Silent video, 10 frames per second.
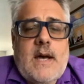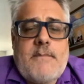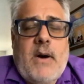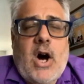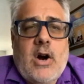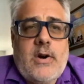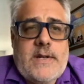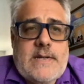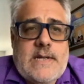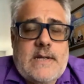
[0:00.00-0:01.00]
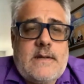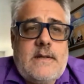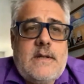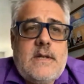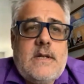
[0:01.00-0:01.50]
partisan
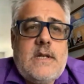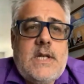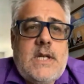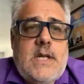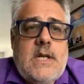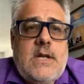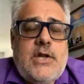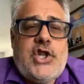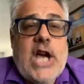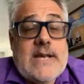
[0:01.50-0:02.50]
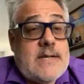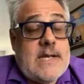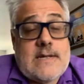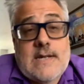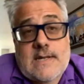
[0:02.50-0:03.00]

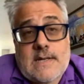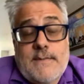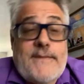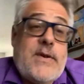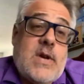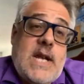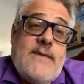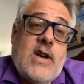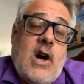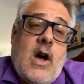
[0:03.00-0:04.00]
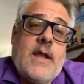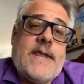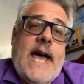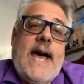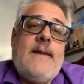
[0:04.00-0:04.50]
justice system, if you can even call it
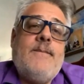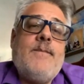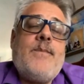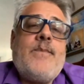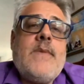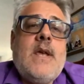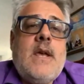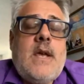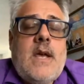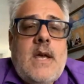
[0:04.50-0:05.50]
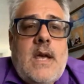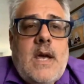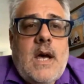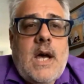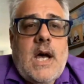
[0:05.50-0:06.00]
that,
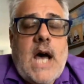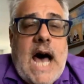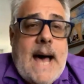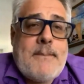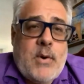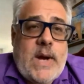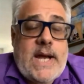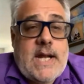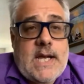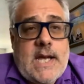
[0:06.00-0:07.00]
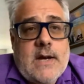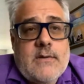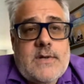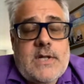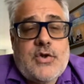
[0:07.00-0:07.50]
operating here
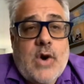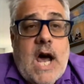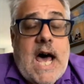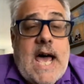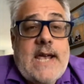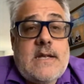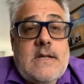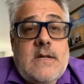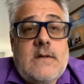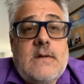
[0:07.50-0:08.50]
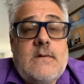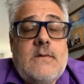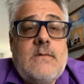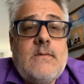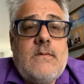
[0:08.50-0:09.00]
to try to,